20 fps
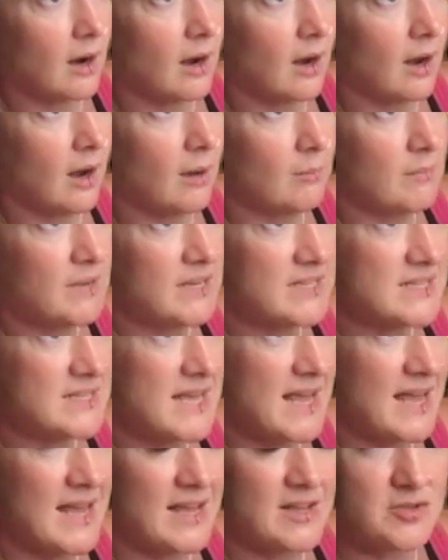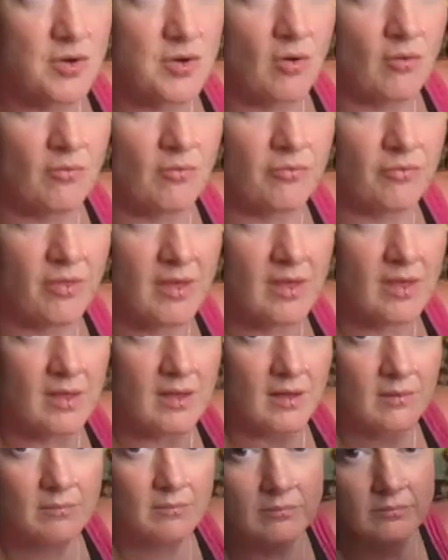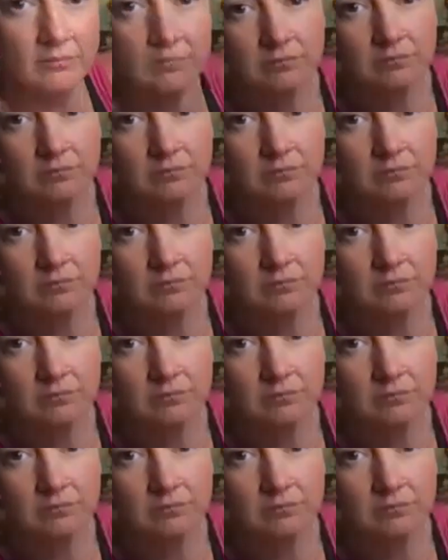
meets the edge of the,